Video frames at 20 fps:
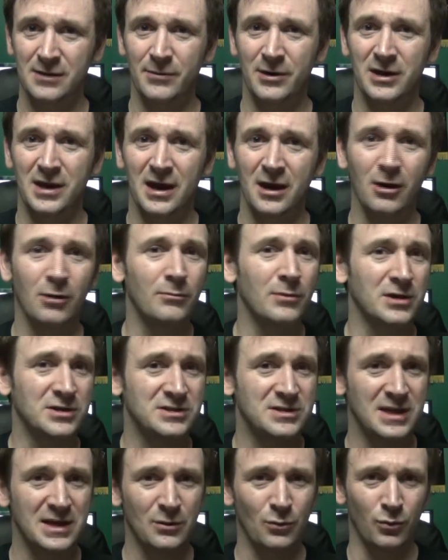about how
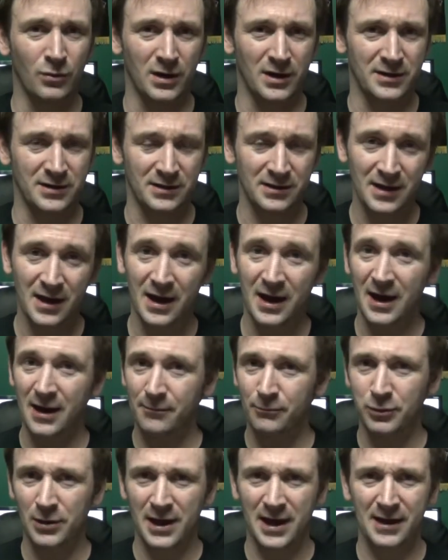much they wanted a
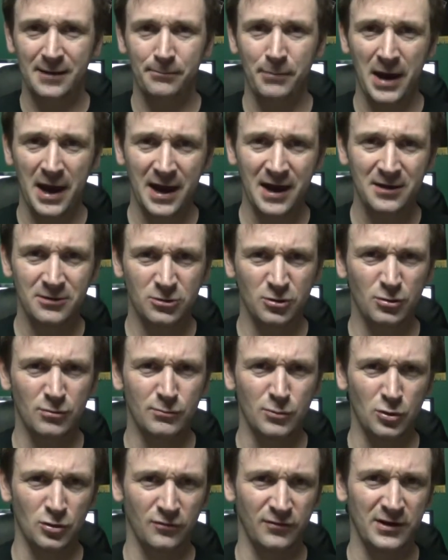Black Panther
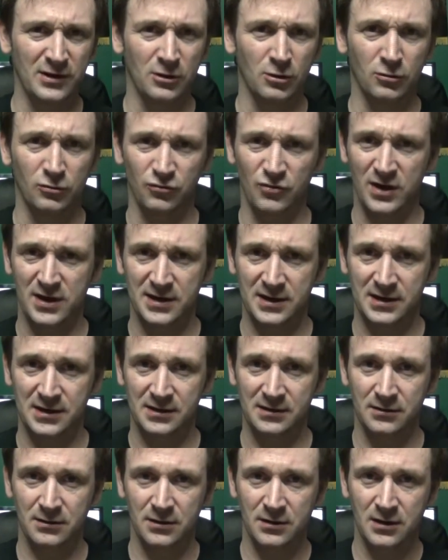movie already.